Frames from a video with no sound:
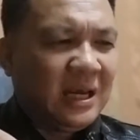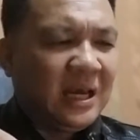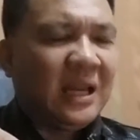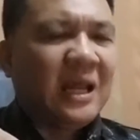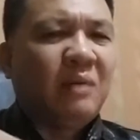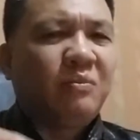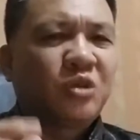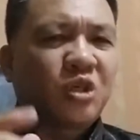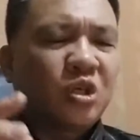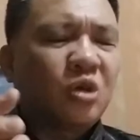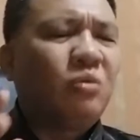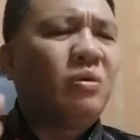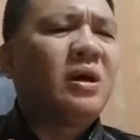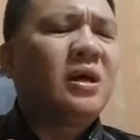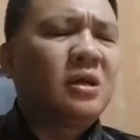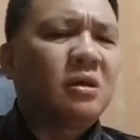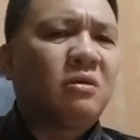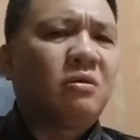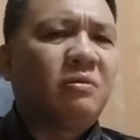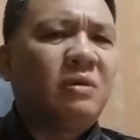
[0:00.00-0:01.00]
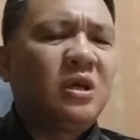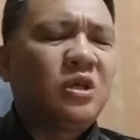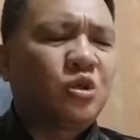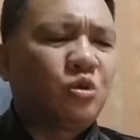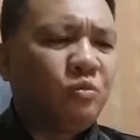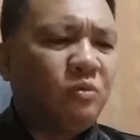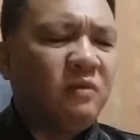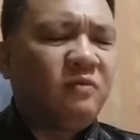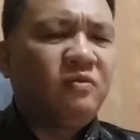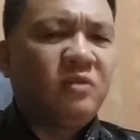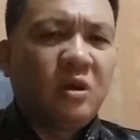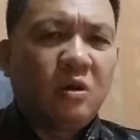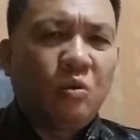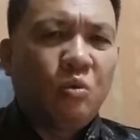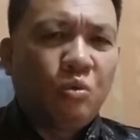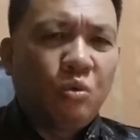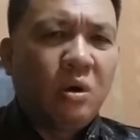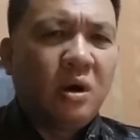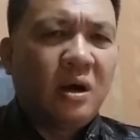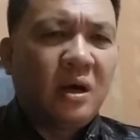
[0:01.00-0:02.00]
And I'm so encouraged with
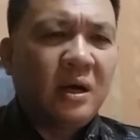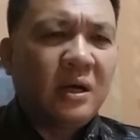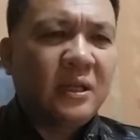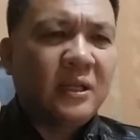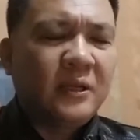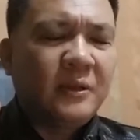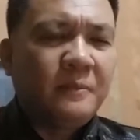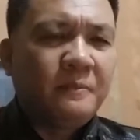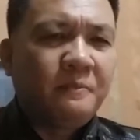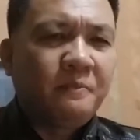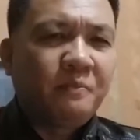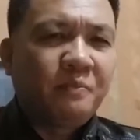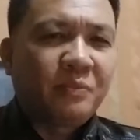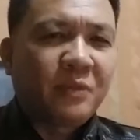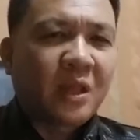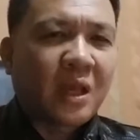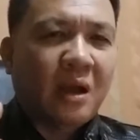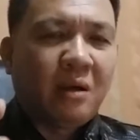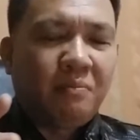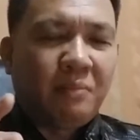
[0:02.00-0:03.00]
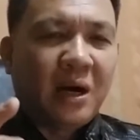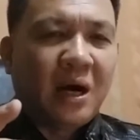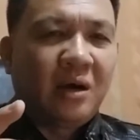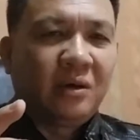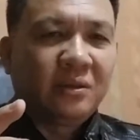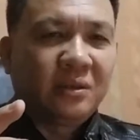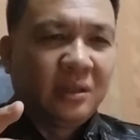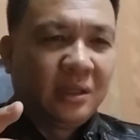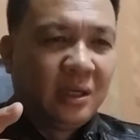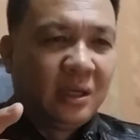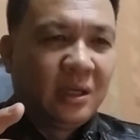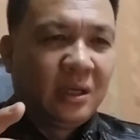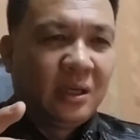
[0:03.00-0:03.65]
your word about